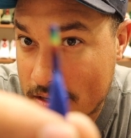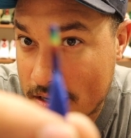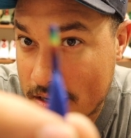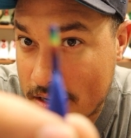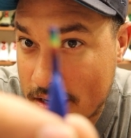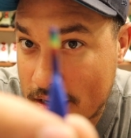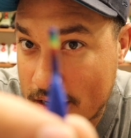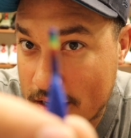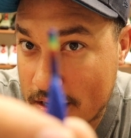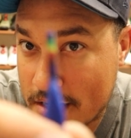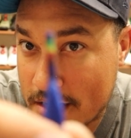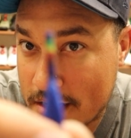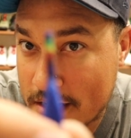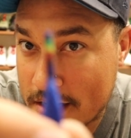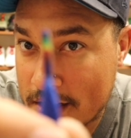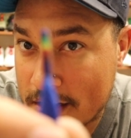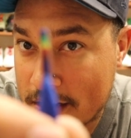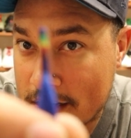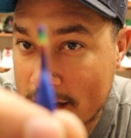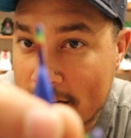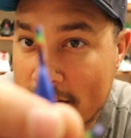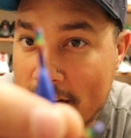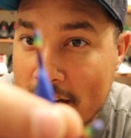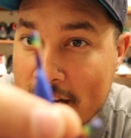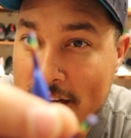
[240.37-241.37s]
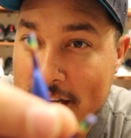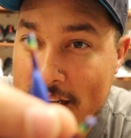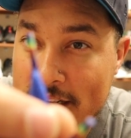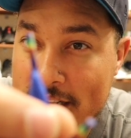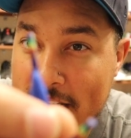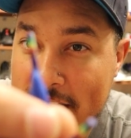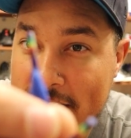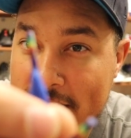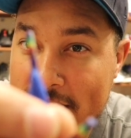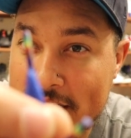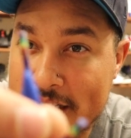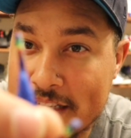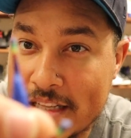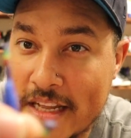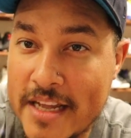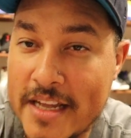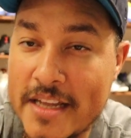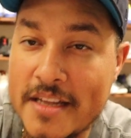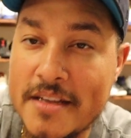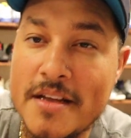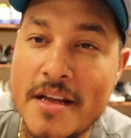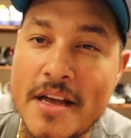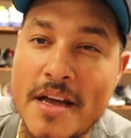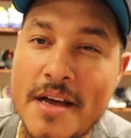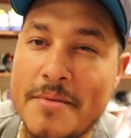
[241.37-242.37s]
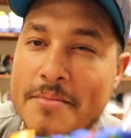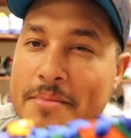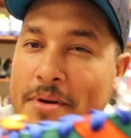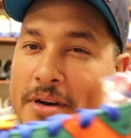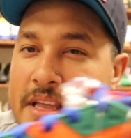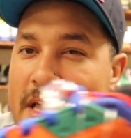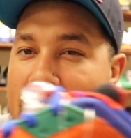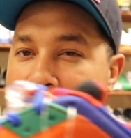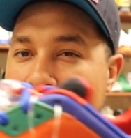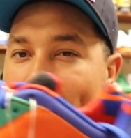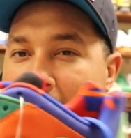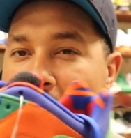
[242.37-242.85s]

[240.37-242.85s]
uh Nike thing but yeah,